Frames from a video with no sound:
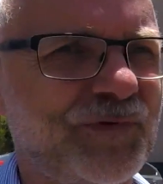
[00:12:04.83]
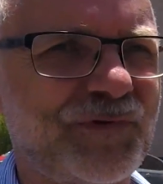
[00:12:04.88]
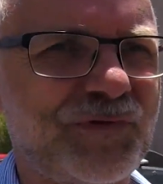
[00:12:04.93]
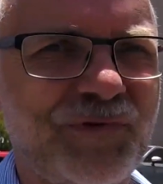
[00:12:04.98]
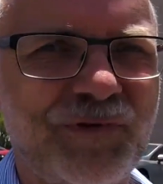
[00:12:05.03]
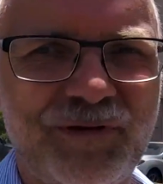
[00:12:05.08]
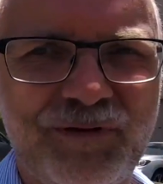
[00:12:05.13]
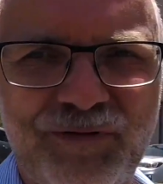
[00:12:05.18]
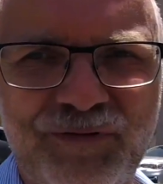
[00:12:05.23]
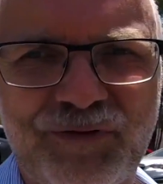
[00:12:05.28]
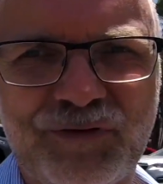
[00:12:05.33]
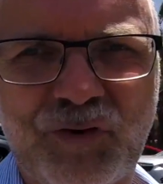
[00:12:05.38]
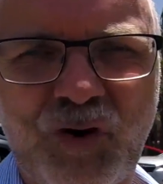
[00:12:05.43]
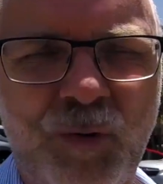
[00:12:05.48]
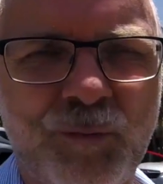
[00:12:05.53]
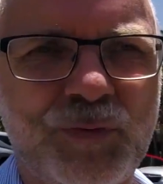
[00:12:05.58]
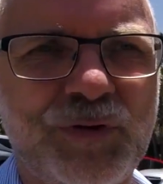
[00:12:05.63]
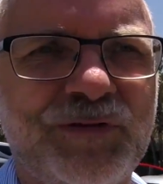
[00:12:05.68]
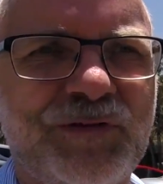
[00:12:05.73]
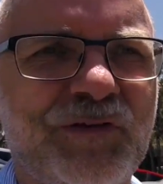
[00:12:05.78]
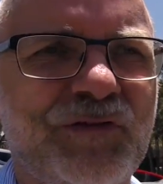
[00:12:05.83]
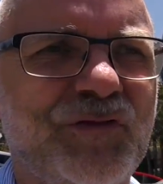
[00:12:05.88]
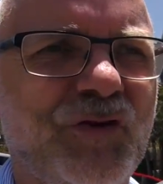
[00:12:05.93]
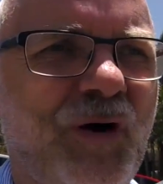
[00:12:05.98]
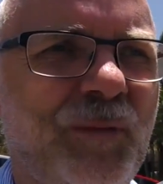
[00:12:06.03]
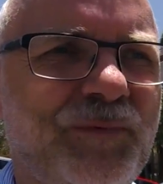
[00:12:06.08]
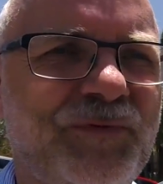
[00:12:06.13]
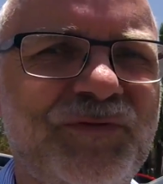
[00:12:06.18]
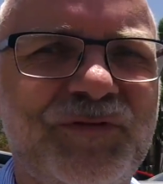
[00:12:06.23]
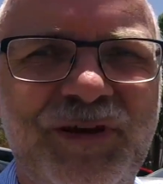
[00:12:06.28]
the compressor
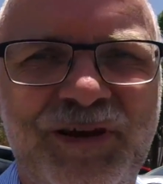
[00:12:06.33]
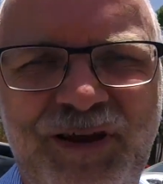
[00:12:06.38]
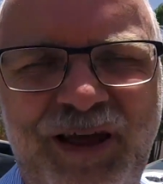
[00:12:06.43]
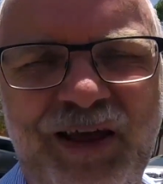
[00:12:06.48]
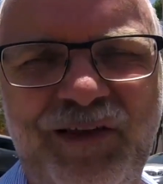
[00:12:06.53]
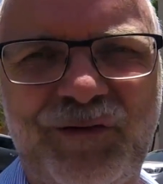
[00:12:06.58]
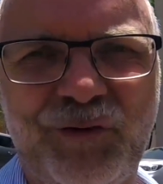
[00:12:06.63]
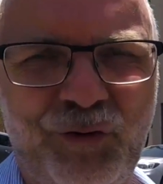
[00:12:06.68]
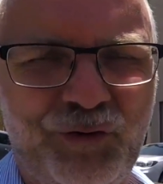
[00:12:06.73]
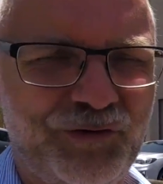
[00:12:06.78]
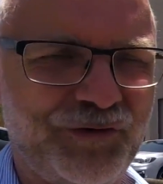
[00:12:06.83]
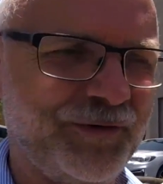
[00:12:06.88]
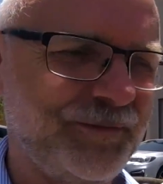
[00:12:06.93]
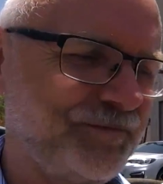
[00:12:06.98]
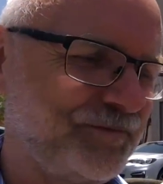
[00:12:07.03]
stops, it gets hot.